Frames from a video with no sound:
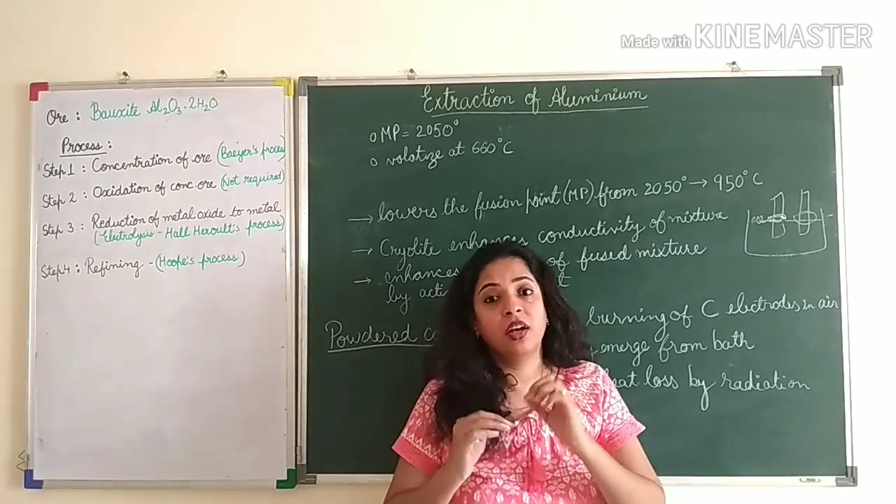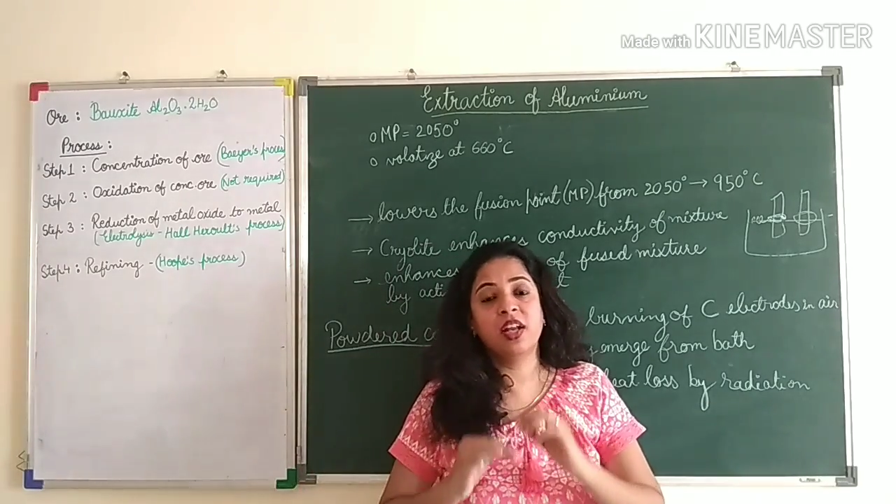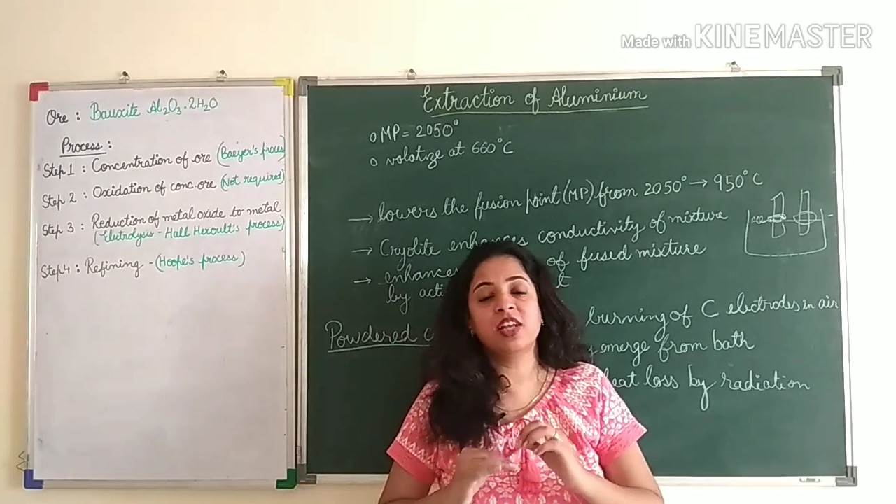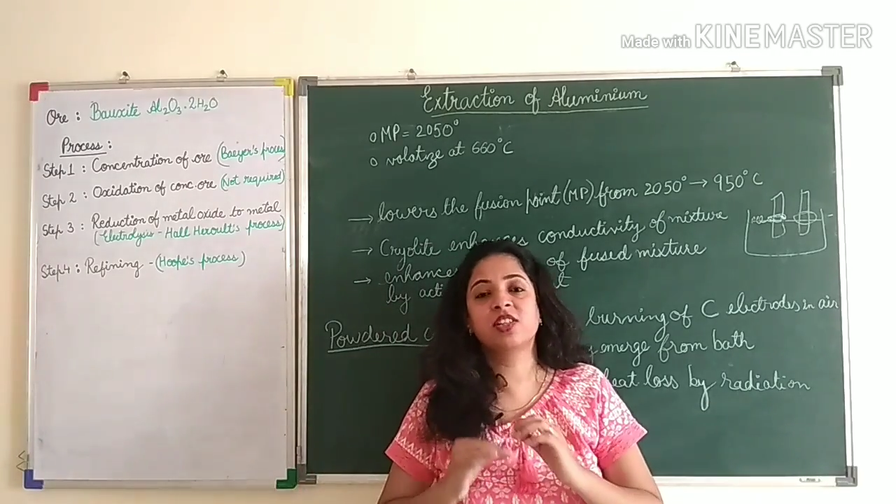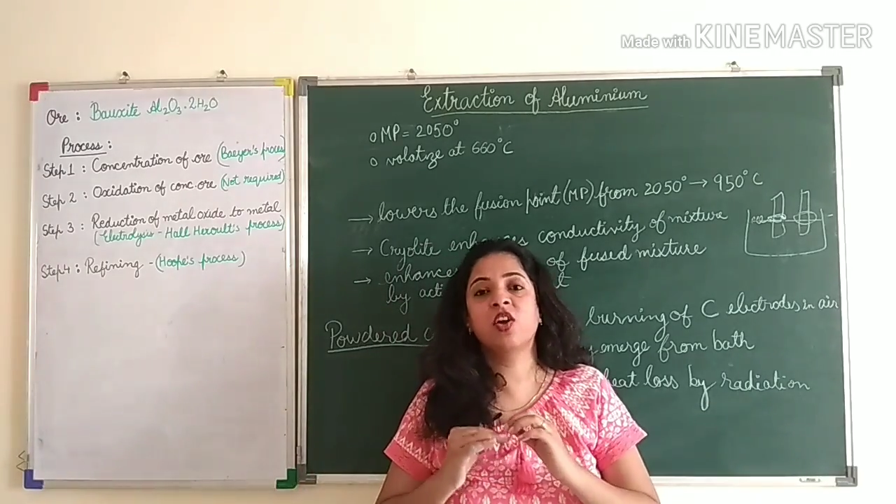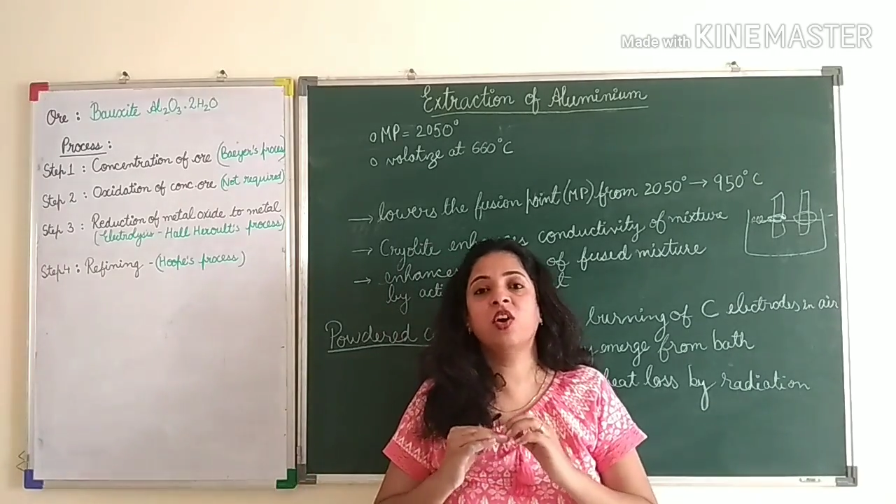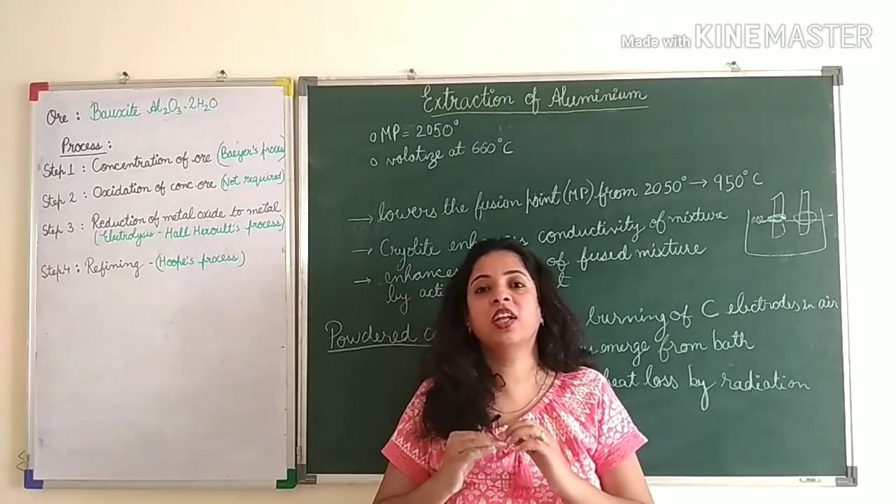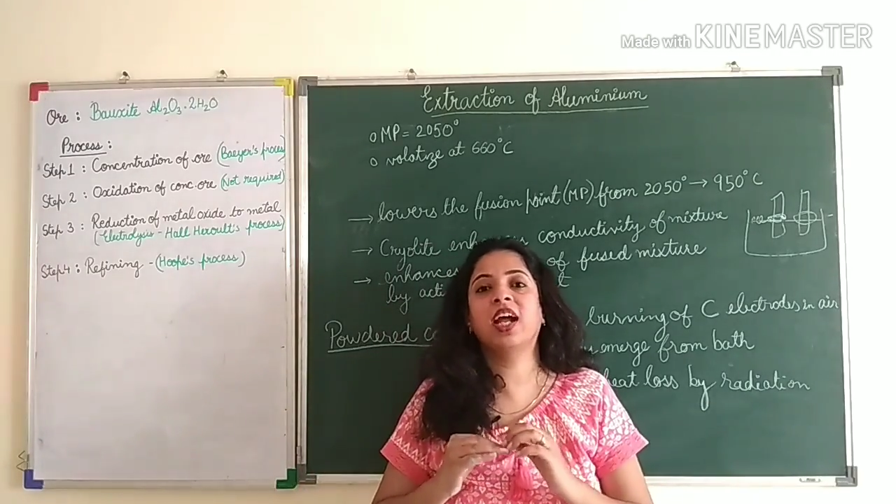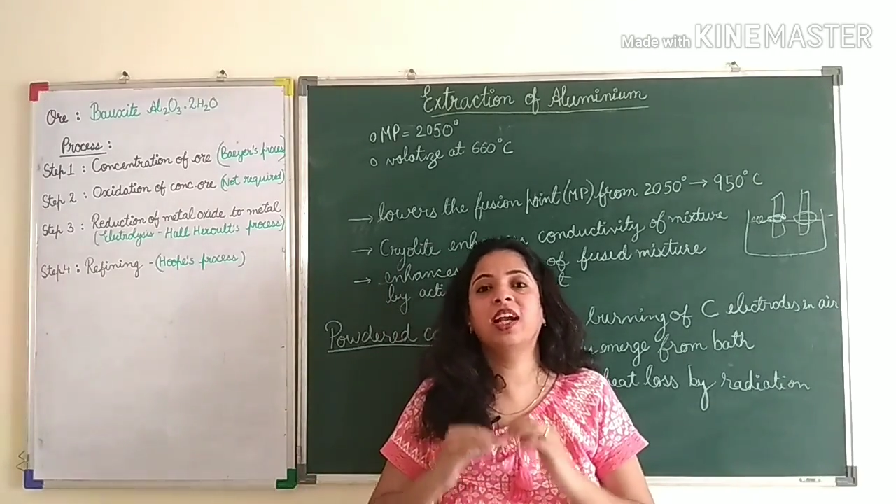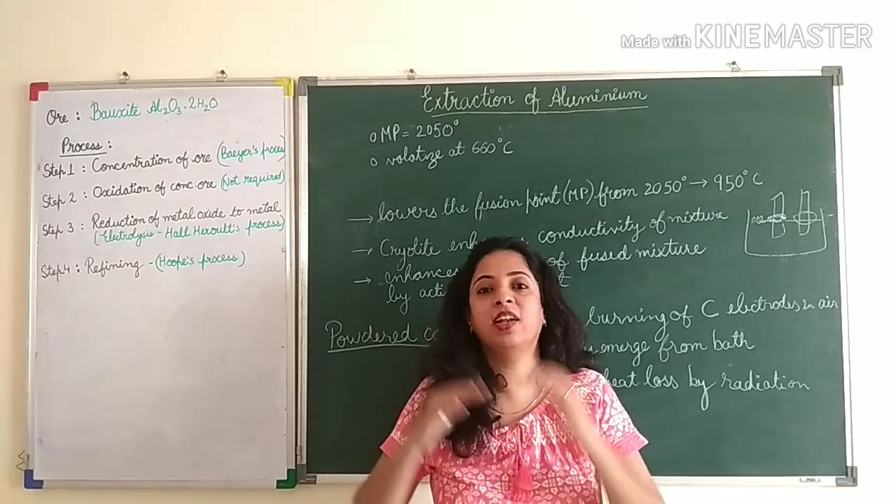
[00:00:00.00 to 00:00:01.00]
does
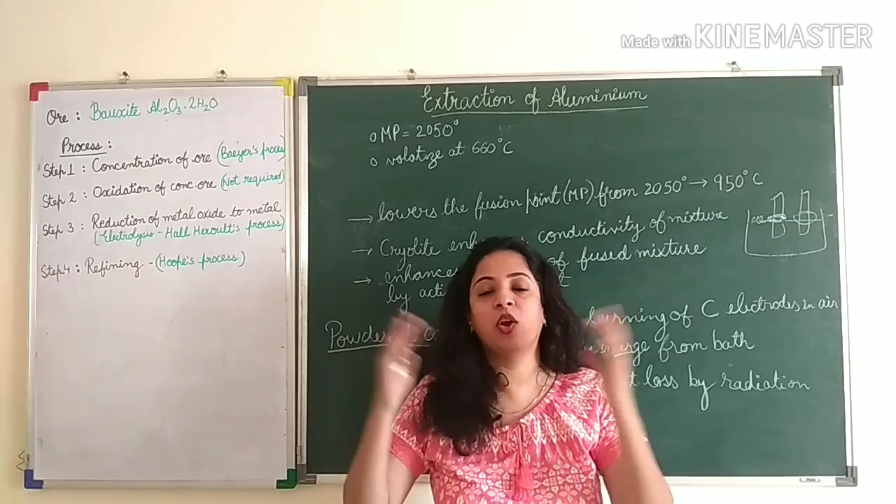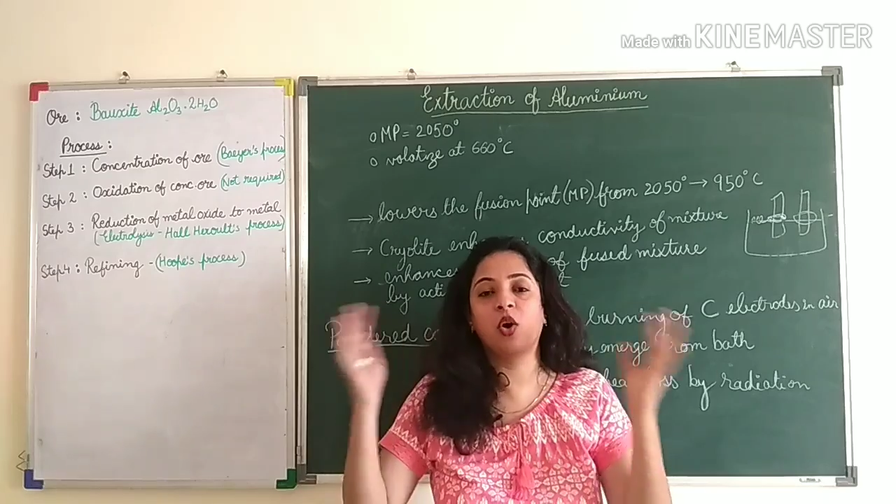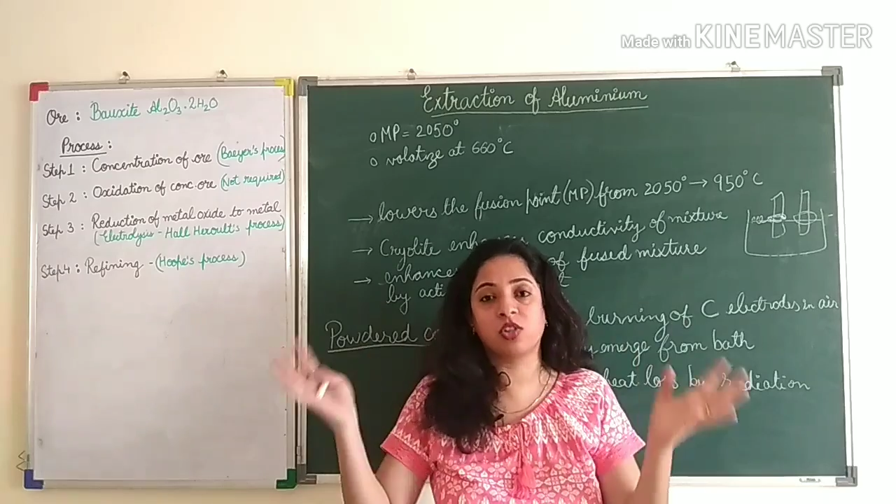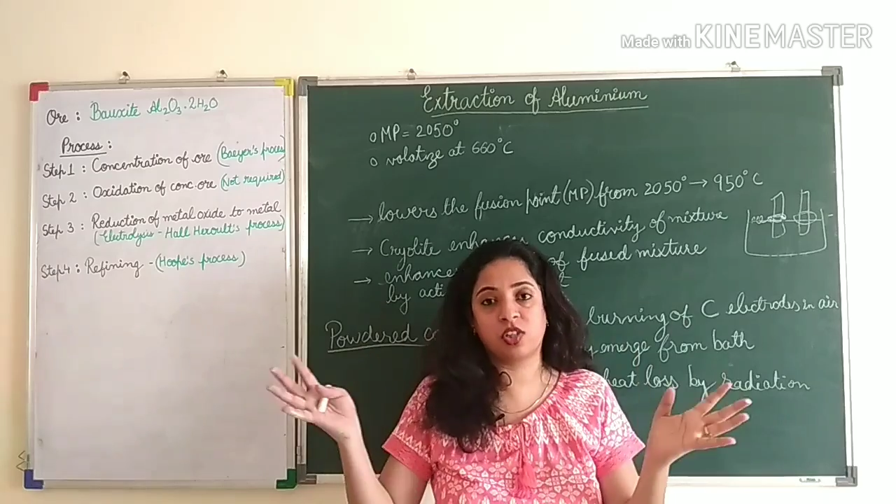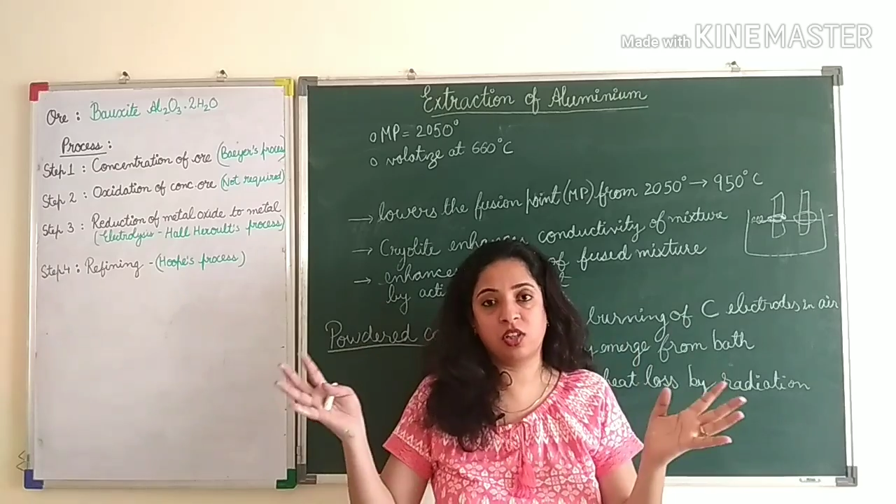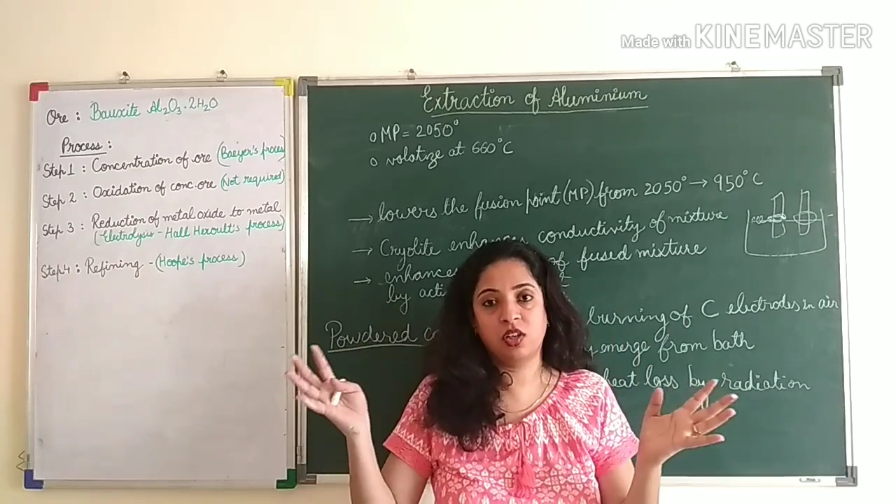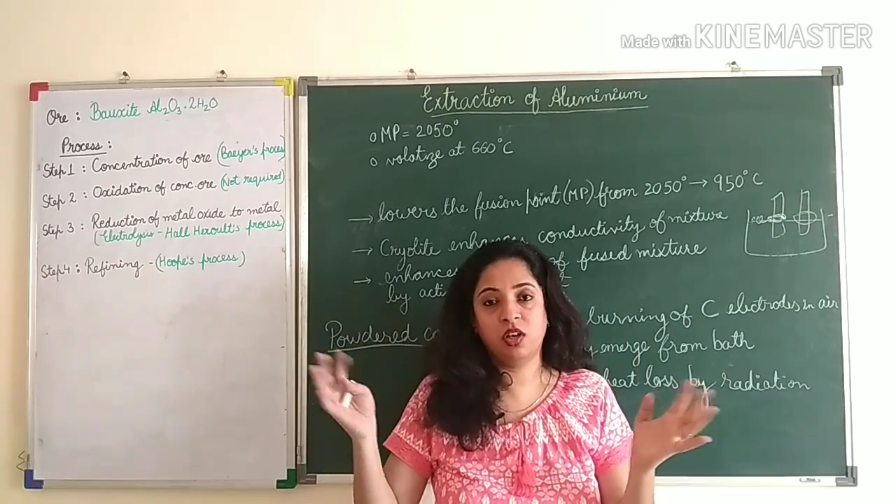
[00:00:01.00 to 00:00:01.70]
not get lost.